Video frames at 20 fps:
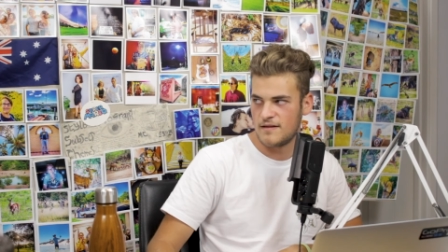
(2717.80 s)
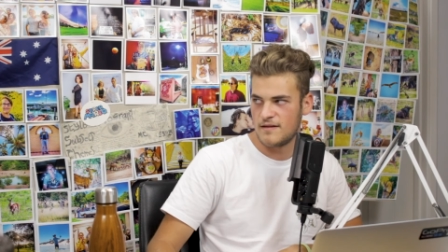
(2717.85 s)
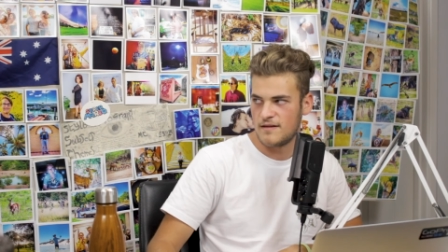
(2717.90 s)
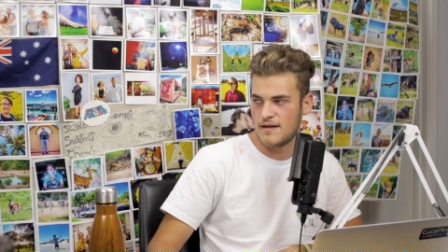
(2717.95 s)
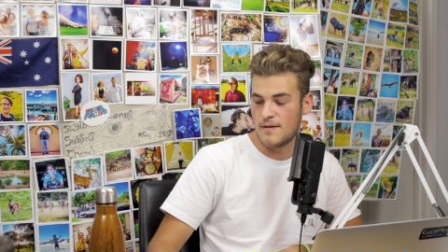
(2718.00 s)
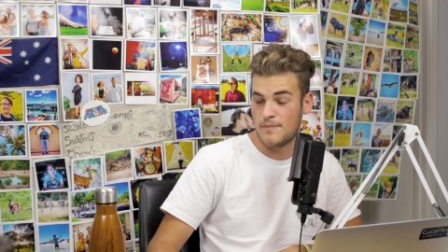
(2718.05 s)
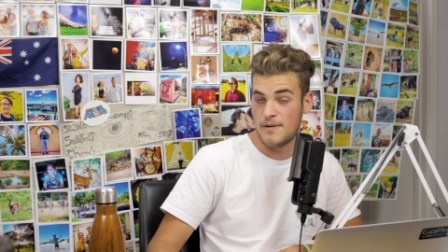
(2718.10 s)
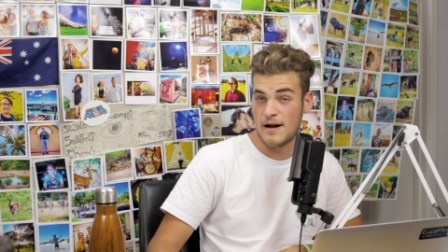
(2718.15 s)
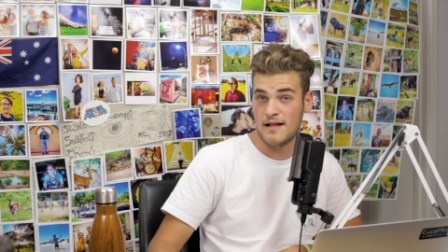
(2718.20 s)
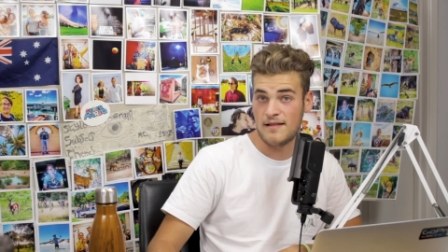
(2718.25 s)

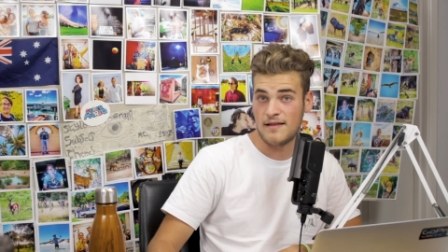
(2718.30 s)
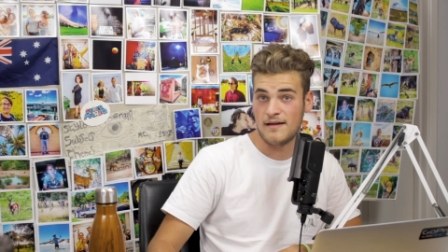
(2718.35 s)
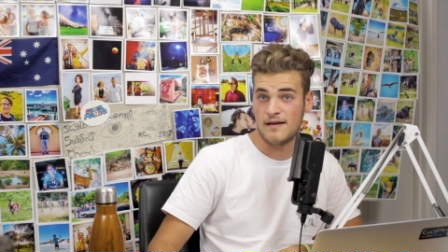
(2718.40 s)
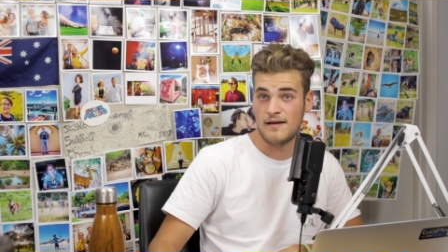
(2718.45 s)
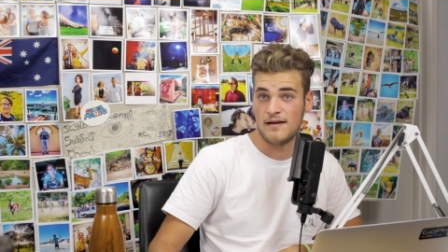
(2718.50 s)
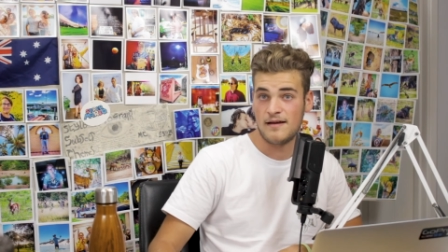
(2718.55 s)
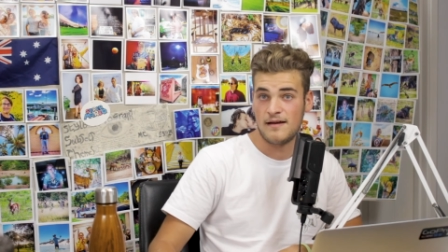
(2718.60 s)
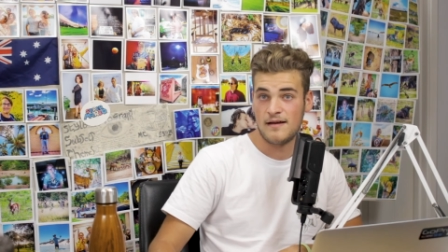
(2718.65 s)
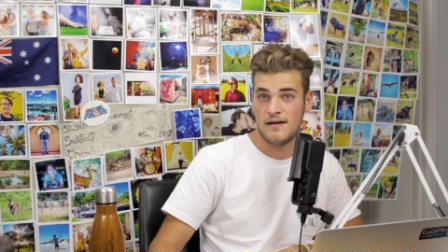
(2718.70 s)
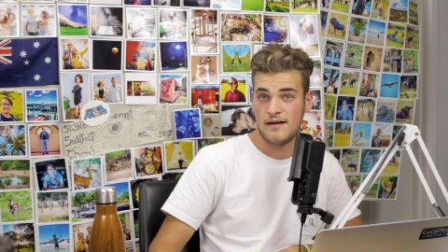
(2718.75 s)
Apparently,
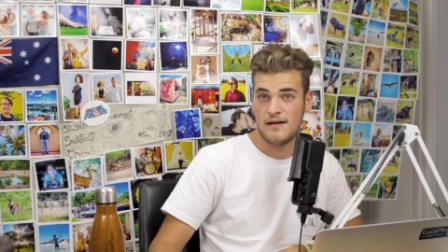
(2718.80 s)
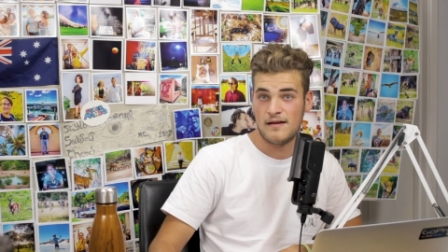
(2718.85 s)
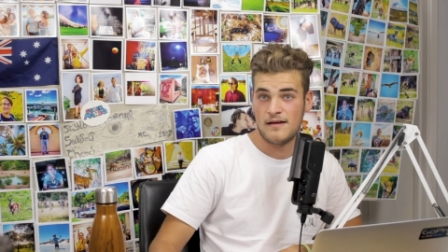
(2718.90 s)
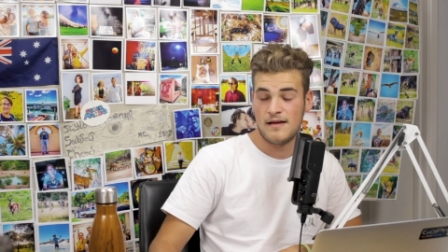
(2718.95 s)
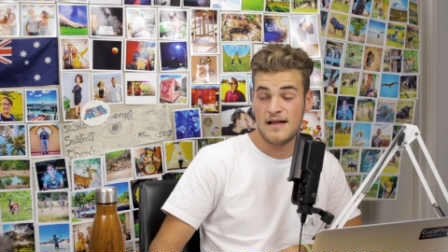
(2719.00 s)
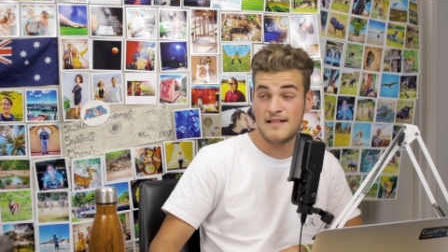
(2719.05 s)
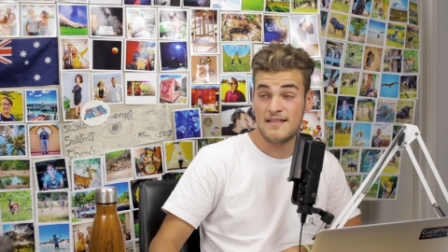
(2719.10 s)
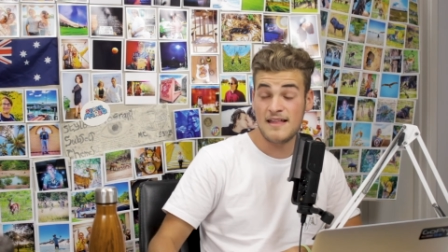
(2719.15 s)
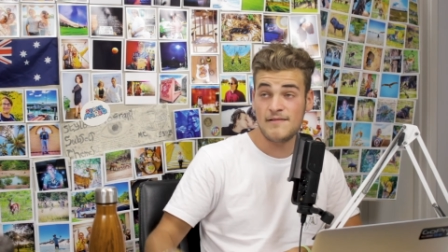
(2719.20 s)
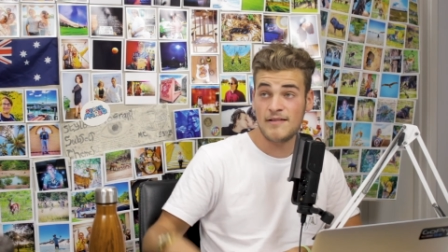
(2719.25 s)

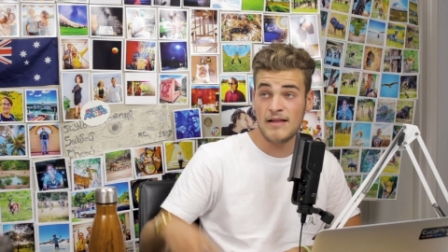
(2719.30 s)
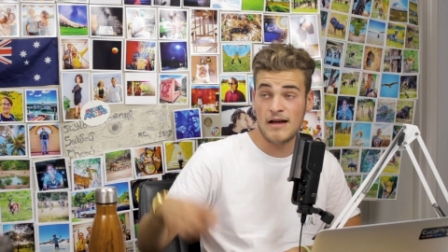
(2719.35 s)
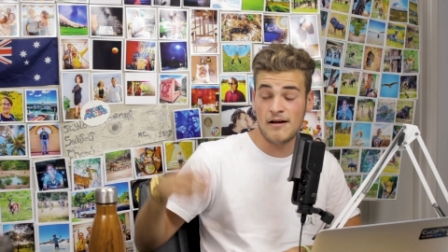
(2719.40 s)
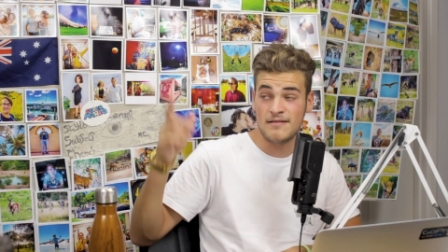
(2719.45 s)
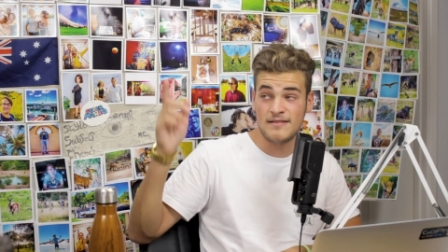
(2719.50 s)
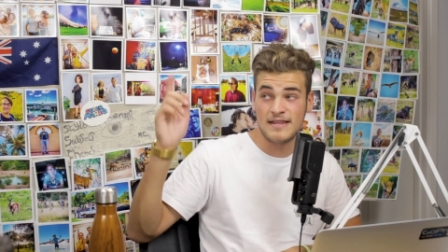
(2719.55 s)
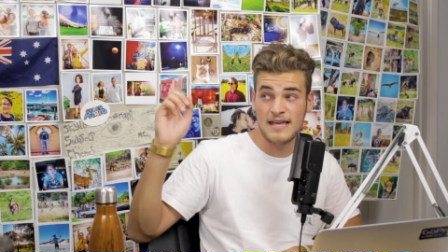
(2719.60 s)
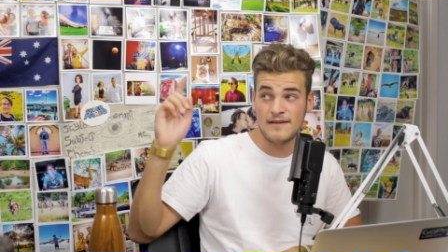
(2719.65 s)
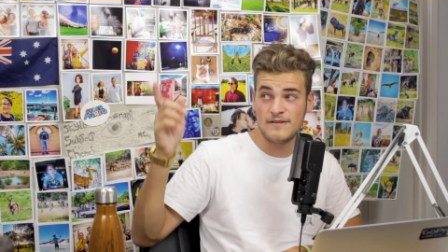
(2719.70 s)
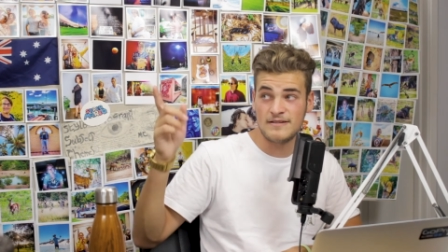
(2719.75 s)
it's even out in
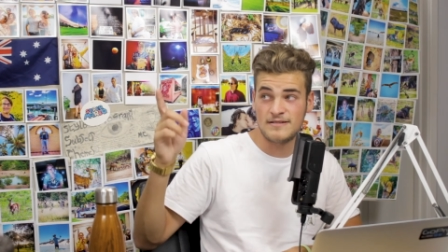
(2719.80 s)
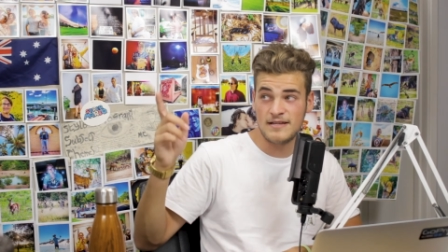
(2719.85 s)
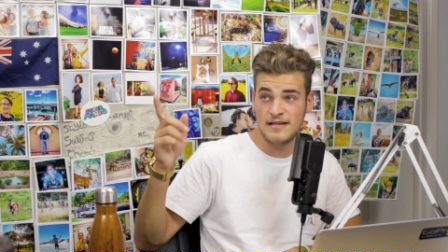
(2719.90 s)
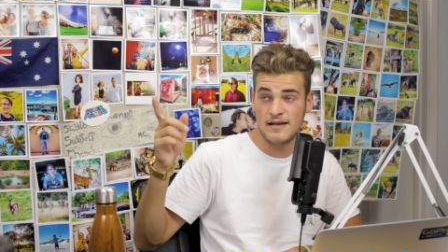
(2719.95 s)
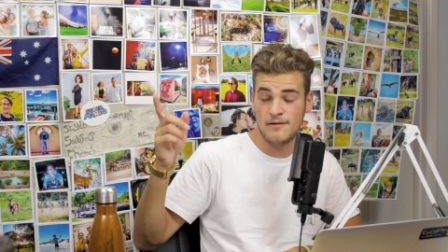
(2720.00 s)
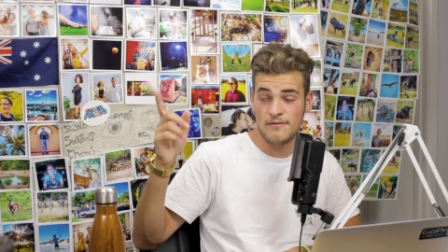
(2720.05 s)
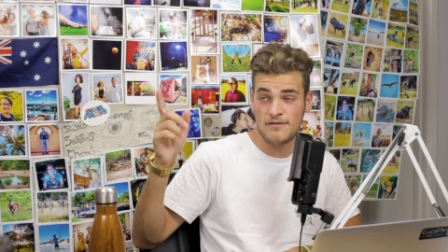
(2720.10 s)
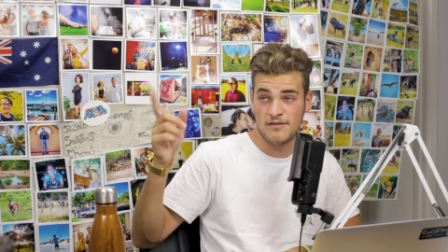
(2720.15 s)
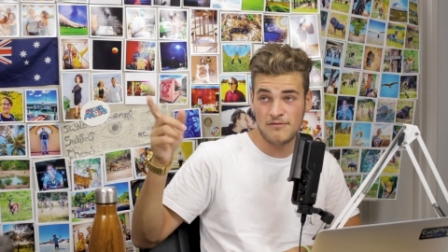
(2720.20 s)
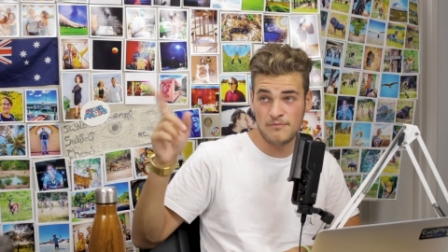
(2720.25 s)
DVD. It
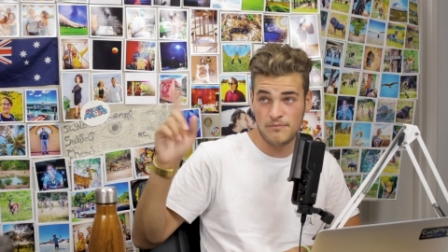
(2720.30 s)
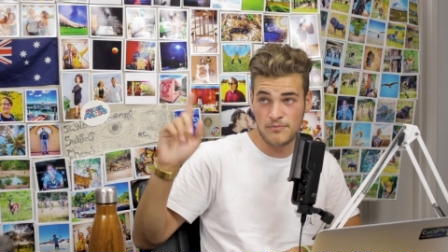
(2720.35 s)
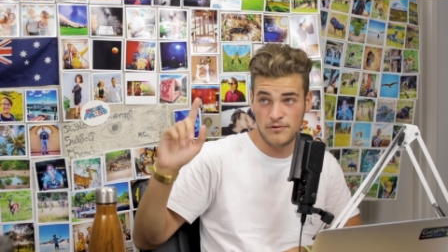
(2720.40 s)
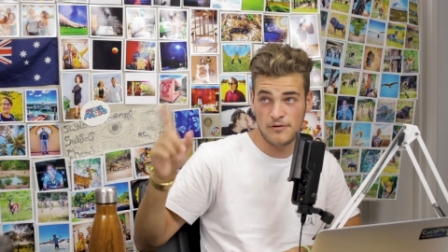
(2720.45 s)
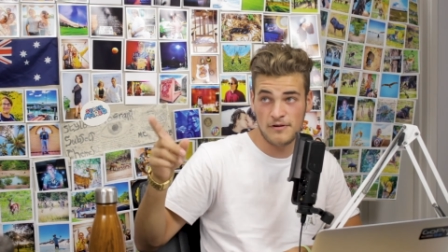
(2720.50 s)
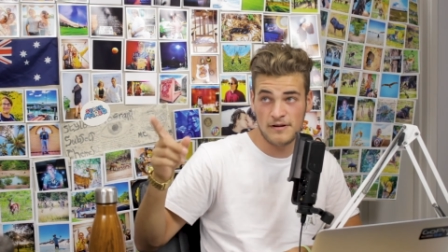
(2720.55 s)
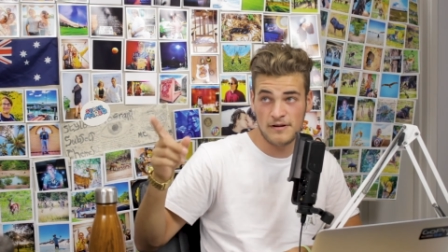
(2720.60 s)
was in DVD